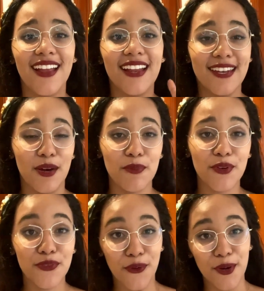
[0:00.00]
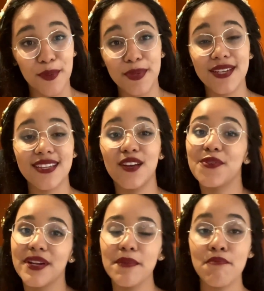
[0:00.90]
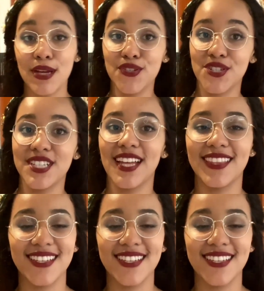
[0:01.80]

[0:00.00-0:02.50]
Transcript: Number 4, because I already mentioned that